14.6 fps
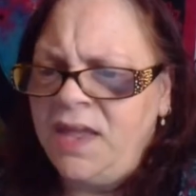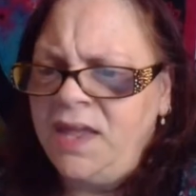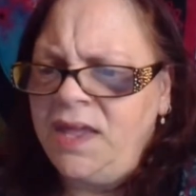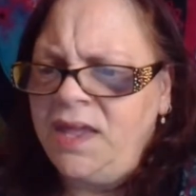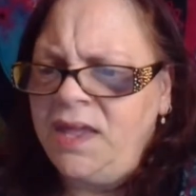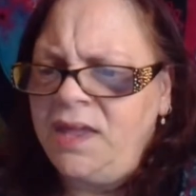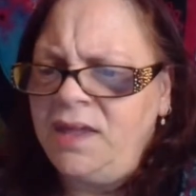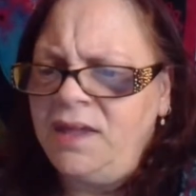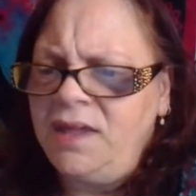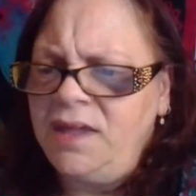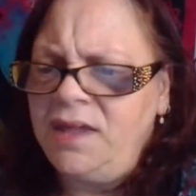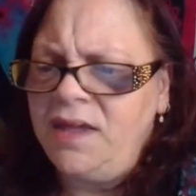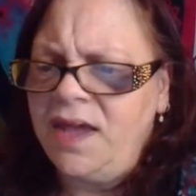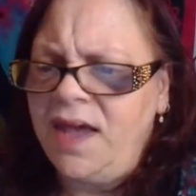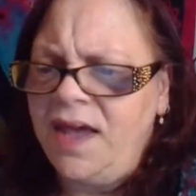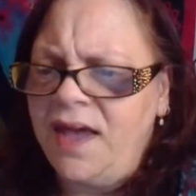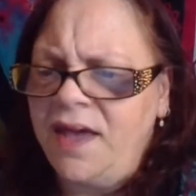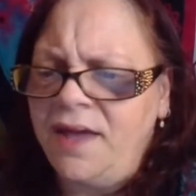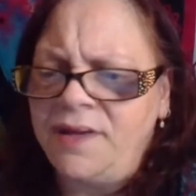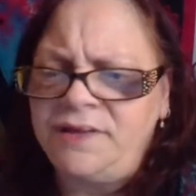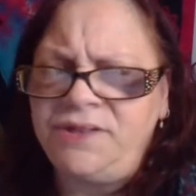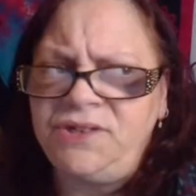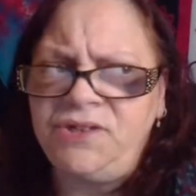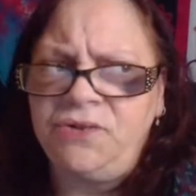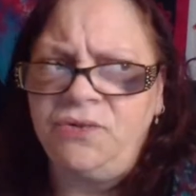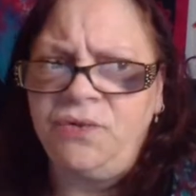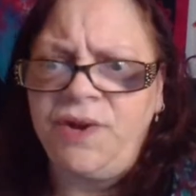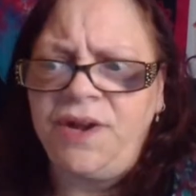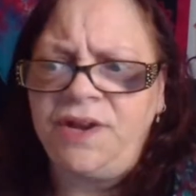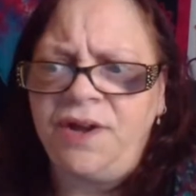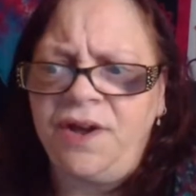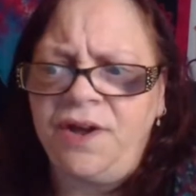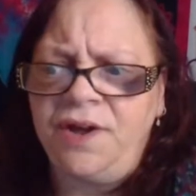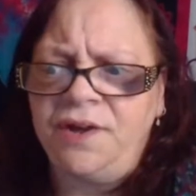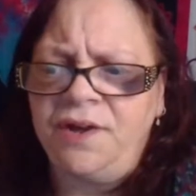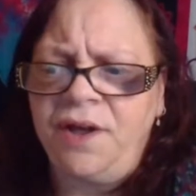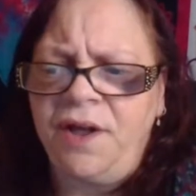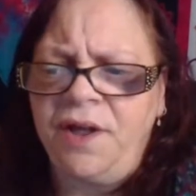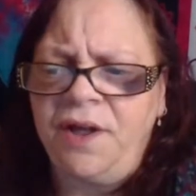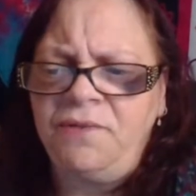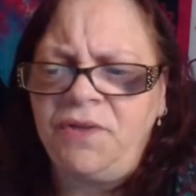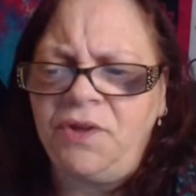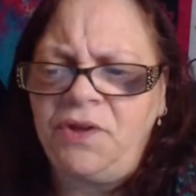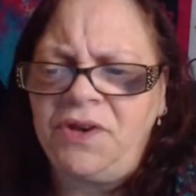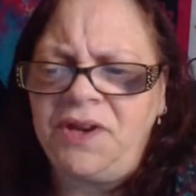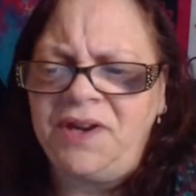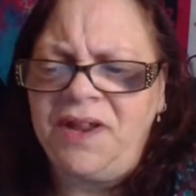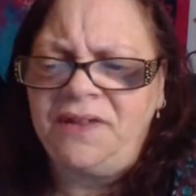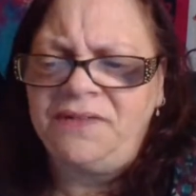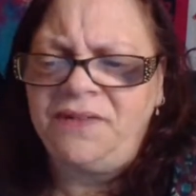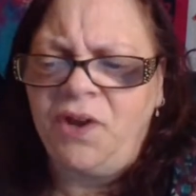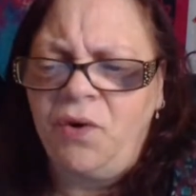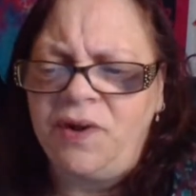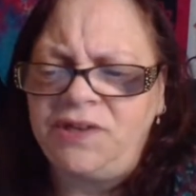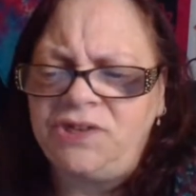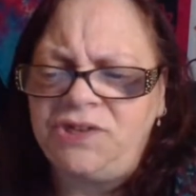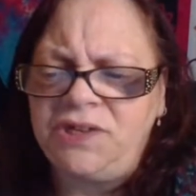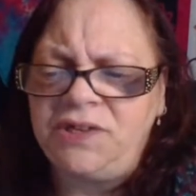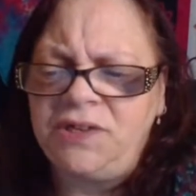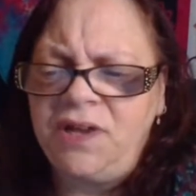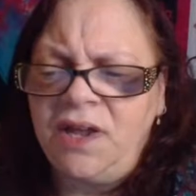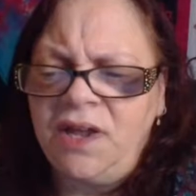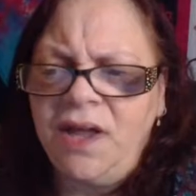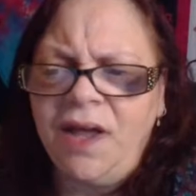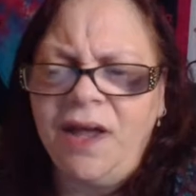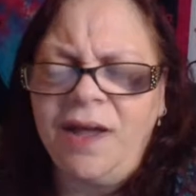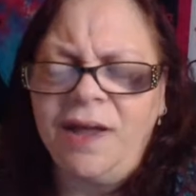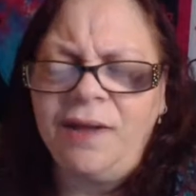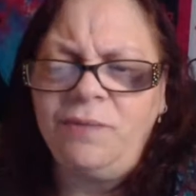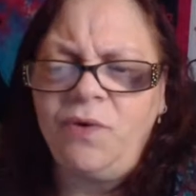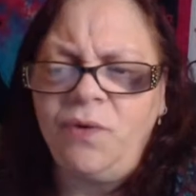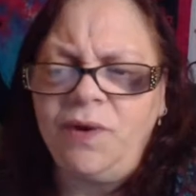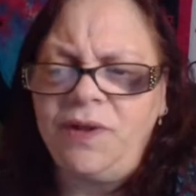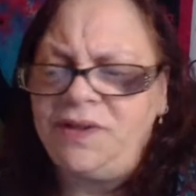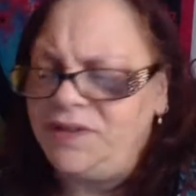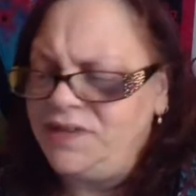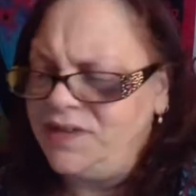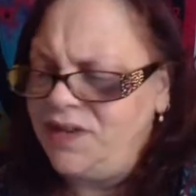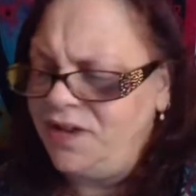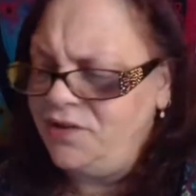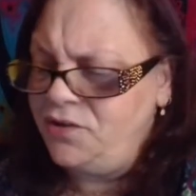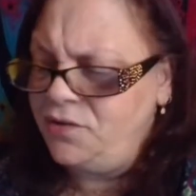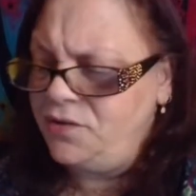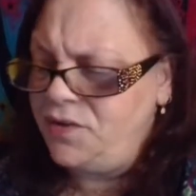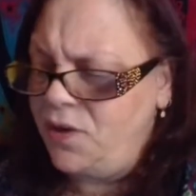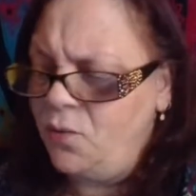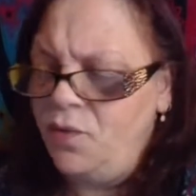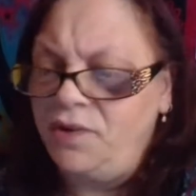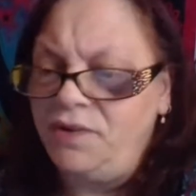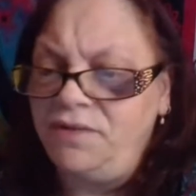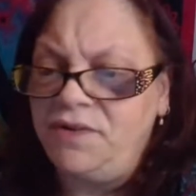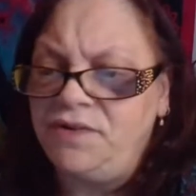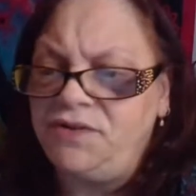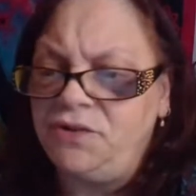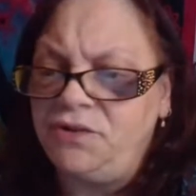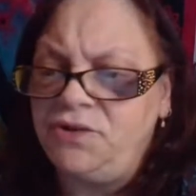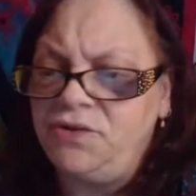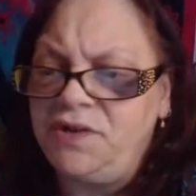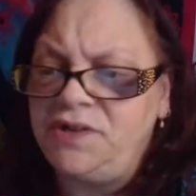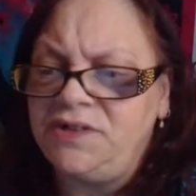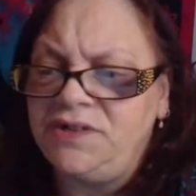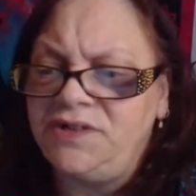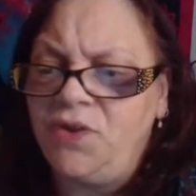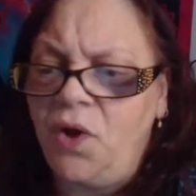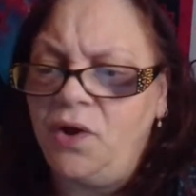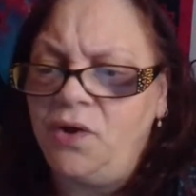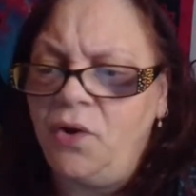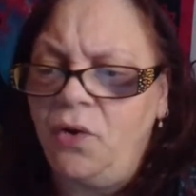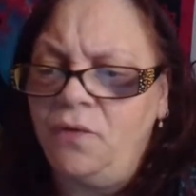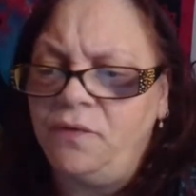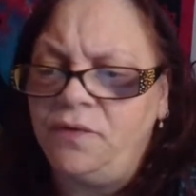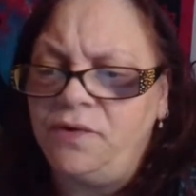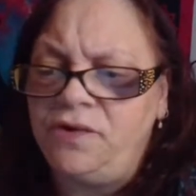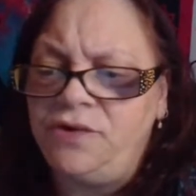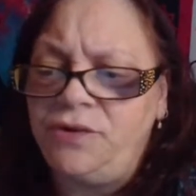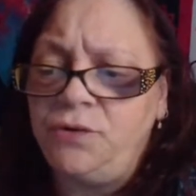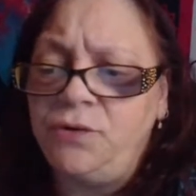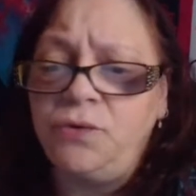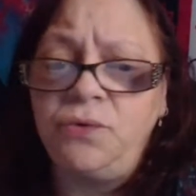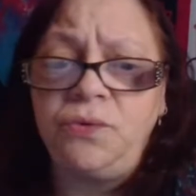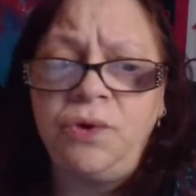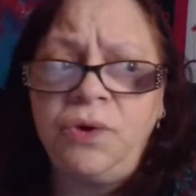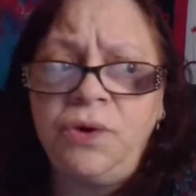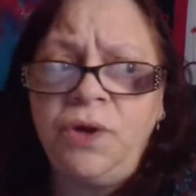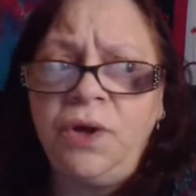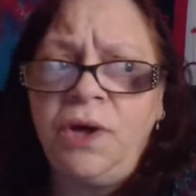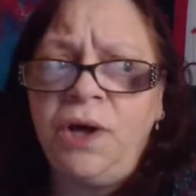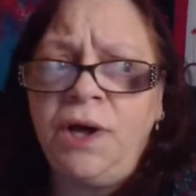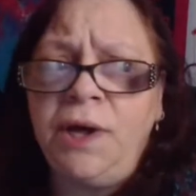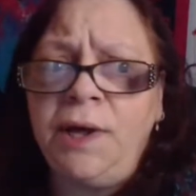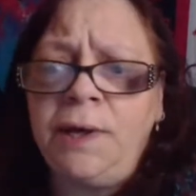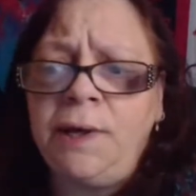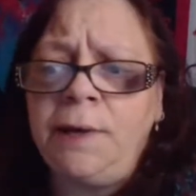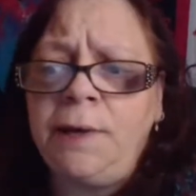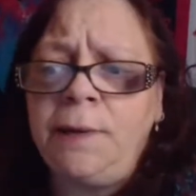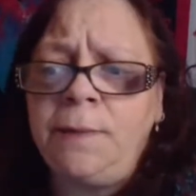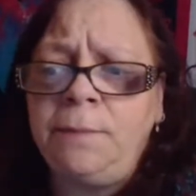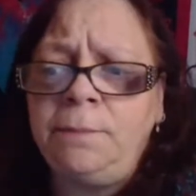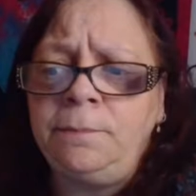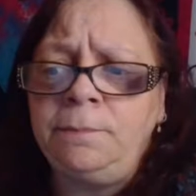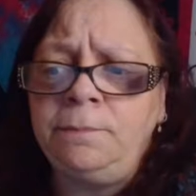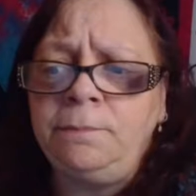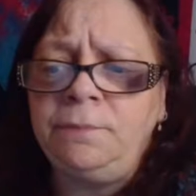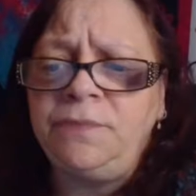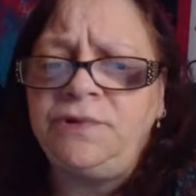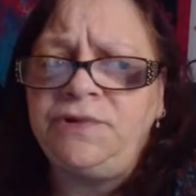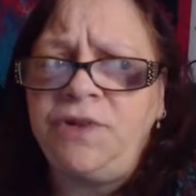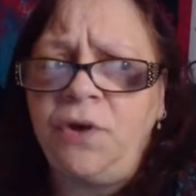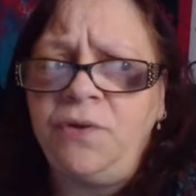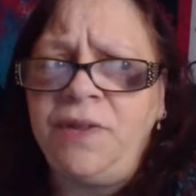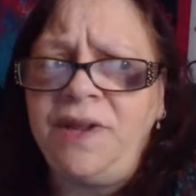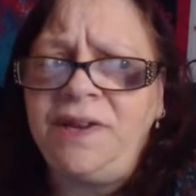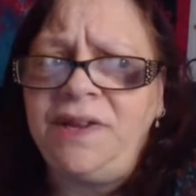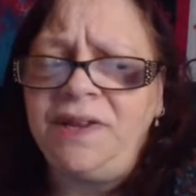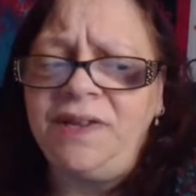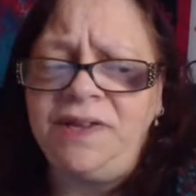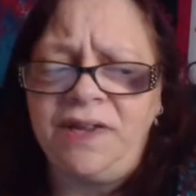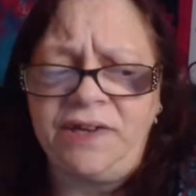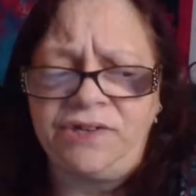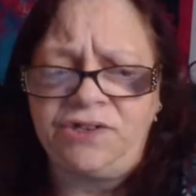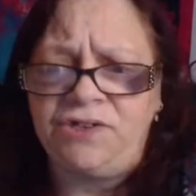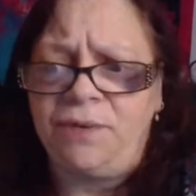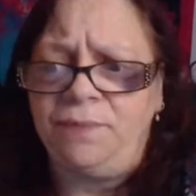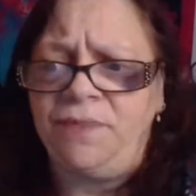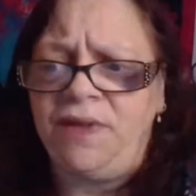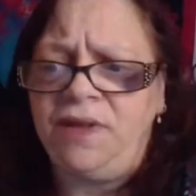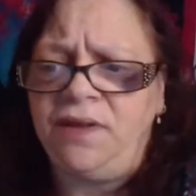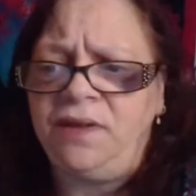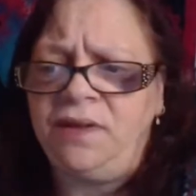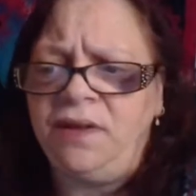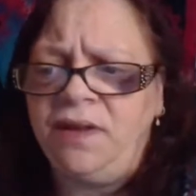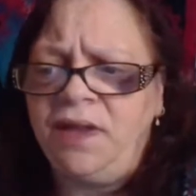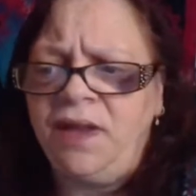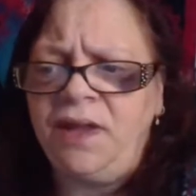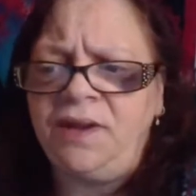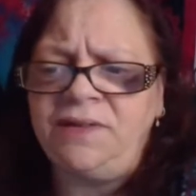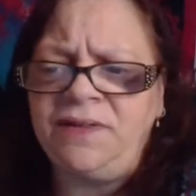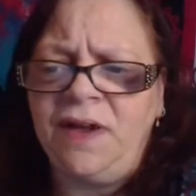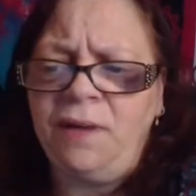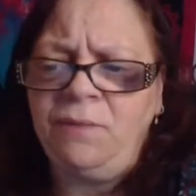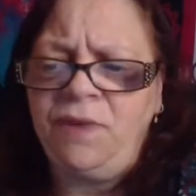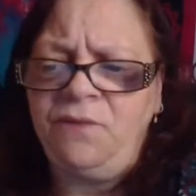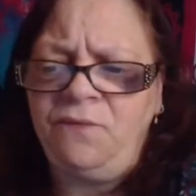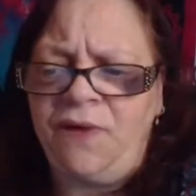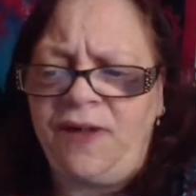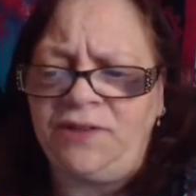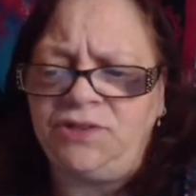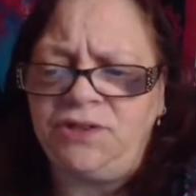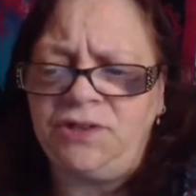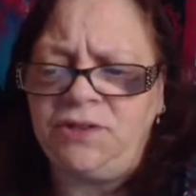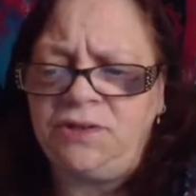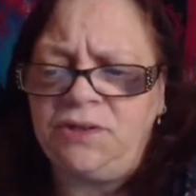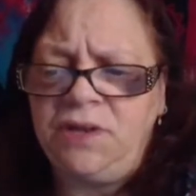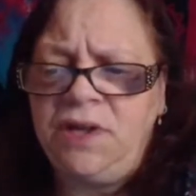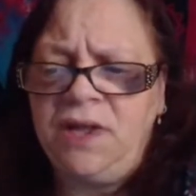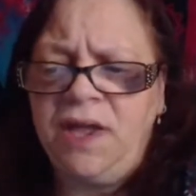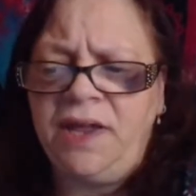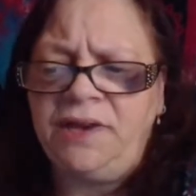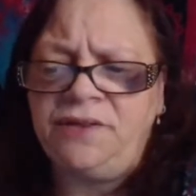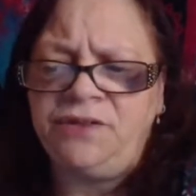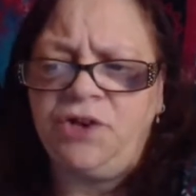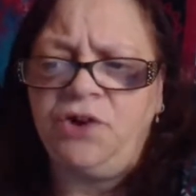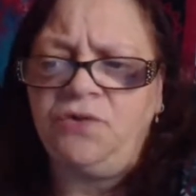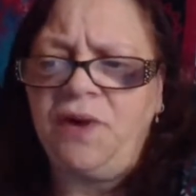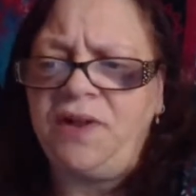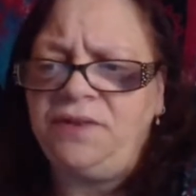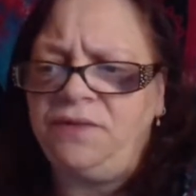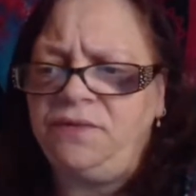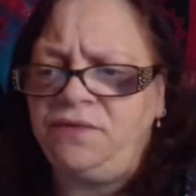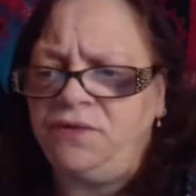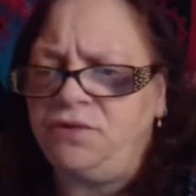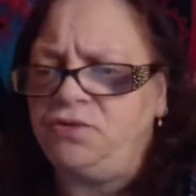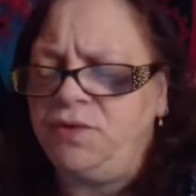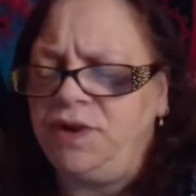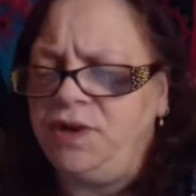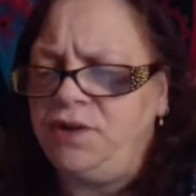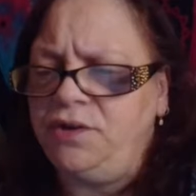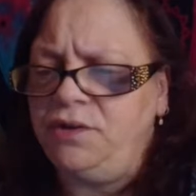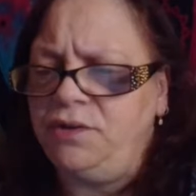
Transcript: Yeah, Serena, even though you didn't ask a question, I am going to tell you that one of the surgeries is long overdue. So they didn't catch something in a timely fashion, and it's corrective surgery,